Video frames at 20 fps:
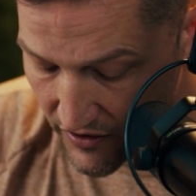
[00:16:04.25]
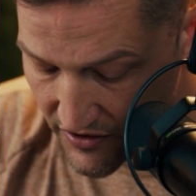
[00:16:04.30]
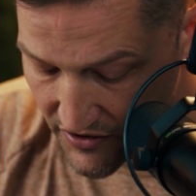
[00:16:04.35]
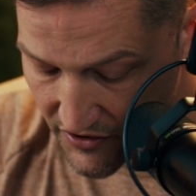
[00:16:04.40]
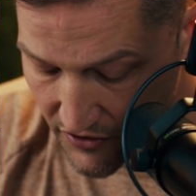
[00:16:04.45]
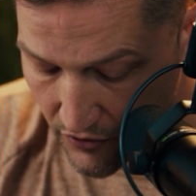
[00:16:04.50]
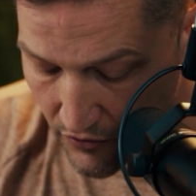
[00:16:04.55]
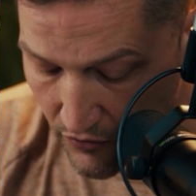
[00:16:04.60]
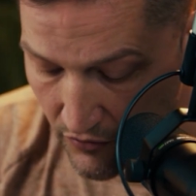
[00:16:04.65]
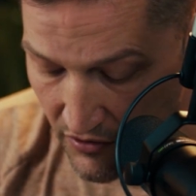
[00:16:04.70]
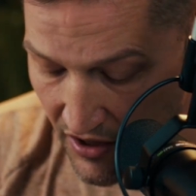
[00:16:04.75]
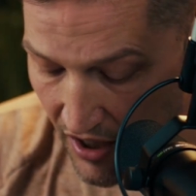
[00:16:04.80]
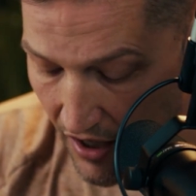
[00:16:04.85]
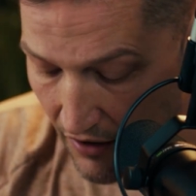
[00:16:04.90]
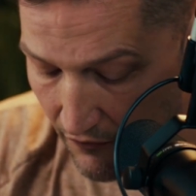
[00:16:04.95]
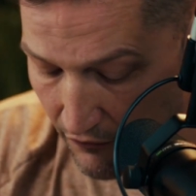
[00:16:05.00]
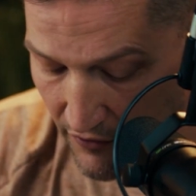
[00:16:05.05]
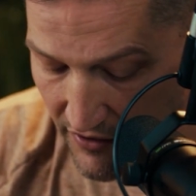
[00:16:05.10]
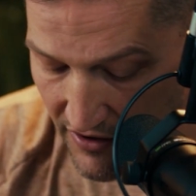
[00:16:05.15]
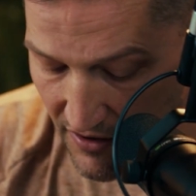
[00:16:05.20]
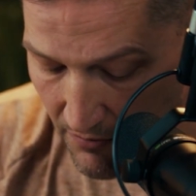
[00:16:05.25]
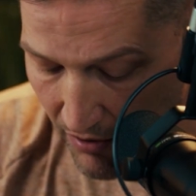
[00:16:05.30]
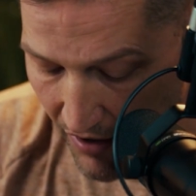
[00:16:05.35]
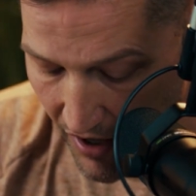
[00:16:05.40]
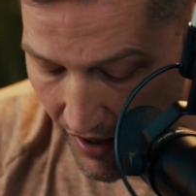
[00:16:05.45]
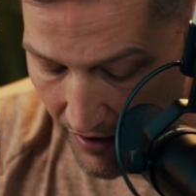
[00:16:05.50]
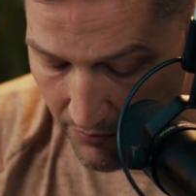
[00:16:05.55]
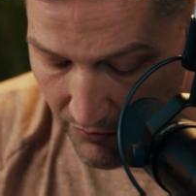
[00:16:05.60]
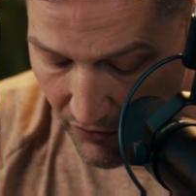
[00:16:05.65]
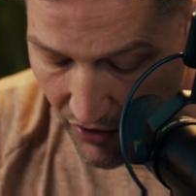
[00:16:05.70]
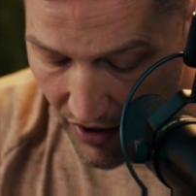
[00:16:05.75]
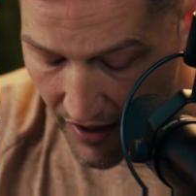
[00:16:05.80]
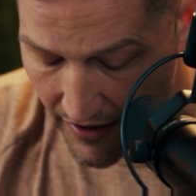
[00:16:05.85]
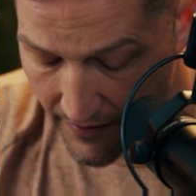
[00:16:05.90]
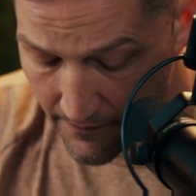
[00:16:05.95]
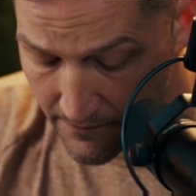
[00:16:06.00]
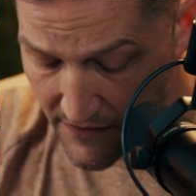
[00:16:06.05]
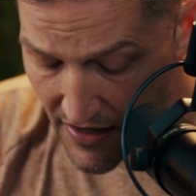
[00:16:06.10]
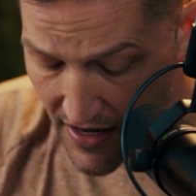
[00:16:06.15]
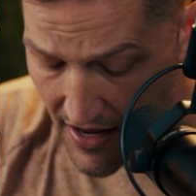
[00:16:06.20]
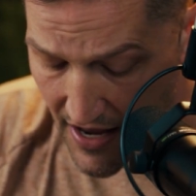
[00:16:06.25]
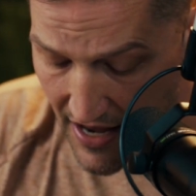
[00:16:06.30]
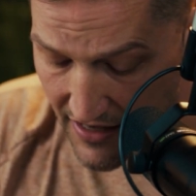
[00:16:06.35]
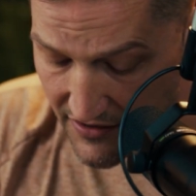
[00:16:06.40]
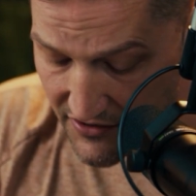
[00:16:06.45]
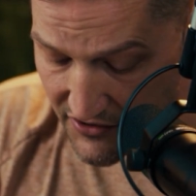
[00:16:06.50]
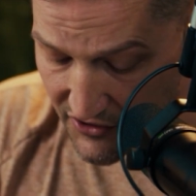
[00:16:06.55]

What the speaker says: to covering the bottom line. And